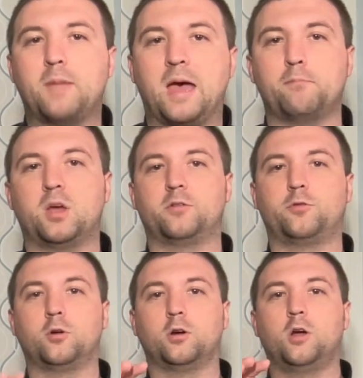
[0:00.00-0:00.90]
map
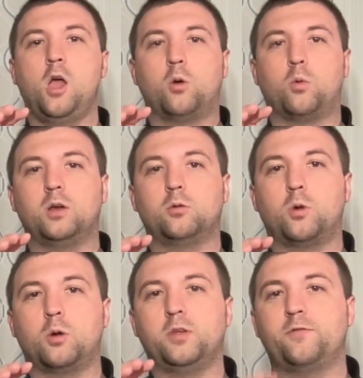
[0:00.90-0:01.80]
metaphor, what
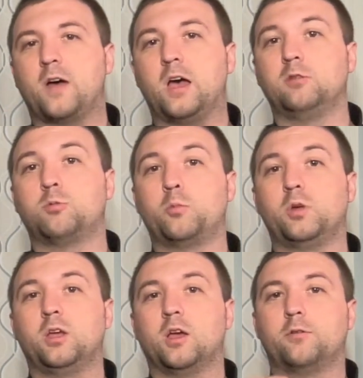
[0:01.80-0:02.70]
what we find when
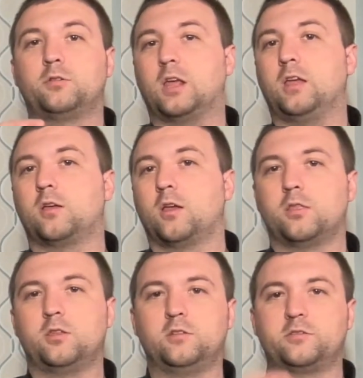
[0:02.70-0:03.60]
we take
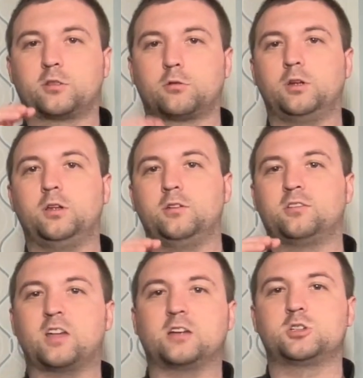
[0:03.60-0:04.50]
these three
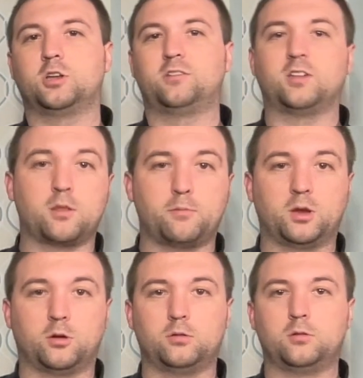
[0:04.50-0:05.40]
sections in the
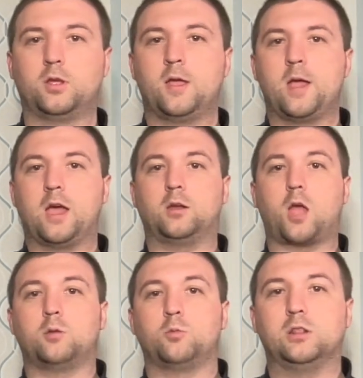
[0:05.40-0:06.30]
middle and
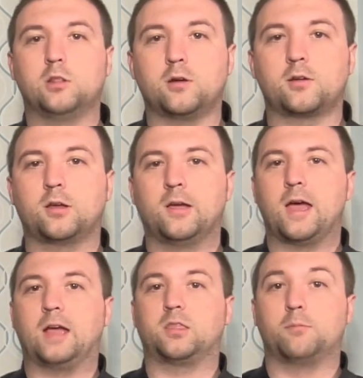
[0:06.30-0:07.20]
and we look
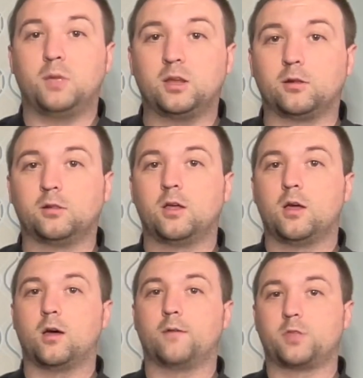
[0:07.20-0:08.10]
at the middle
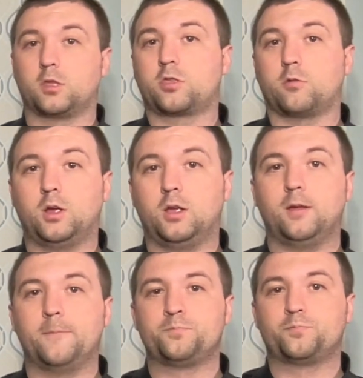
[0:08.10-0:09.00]
of the three